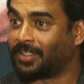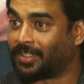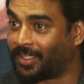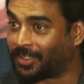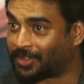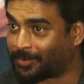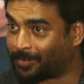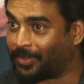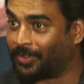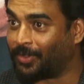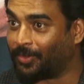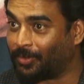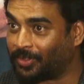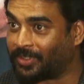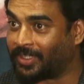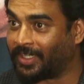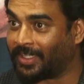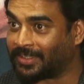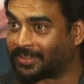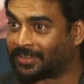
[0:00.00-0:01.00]
touch but
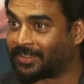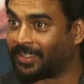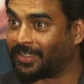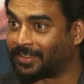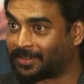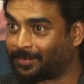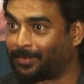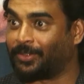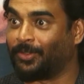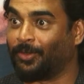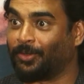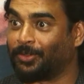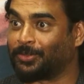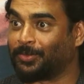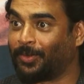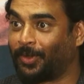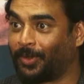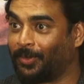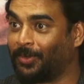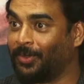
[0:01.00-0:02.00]
don't taste, taste but don't
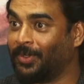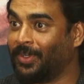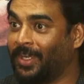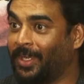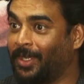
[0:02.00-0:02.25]
swallow."